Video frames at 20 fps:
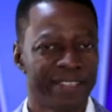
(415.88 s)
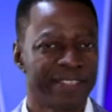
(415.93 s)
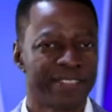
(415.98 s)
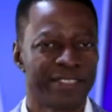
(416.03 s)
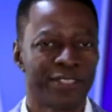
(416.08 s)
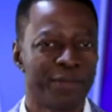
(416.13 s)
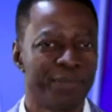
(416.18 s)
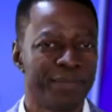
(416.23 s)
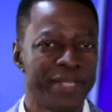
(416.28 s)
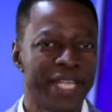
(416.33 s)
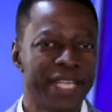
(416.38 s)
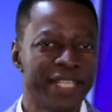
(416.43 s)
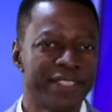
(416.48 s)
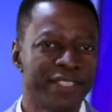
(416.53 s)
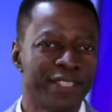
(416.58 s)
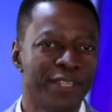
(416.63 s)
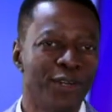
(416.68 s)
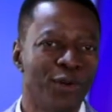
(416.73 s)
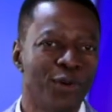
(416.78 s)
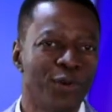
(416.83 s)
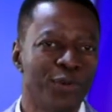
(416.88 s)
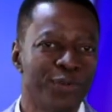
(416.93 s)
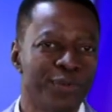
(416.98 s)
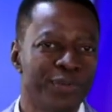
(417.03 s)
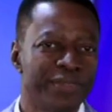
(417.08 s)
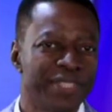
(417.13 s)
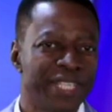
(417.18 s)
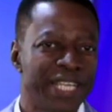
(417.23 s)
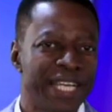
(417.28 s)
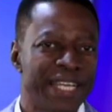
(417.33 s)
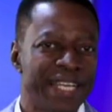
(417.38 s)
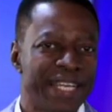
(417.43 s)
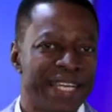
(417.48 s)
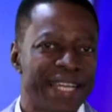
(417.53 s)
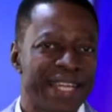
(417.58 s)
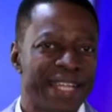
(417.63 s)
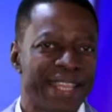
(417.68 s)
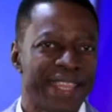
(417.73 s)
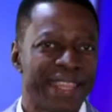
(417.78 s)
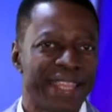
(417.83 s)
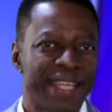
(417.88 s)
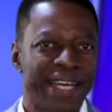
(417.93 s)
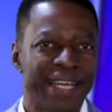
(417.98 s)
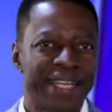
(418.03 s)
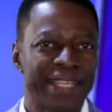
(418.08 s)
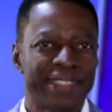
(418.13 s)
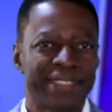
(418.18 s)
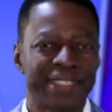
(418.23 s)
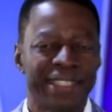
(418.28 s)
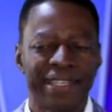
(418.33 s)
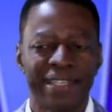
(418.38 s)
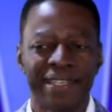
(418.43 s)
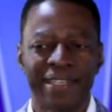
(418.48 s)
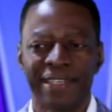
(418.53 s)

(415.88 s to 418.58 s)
some days ago, that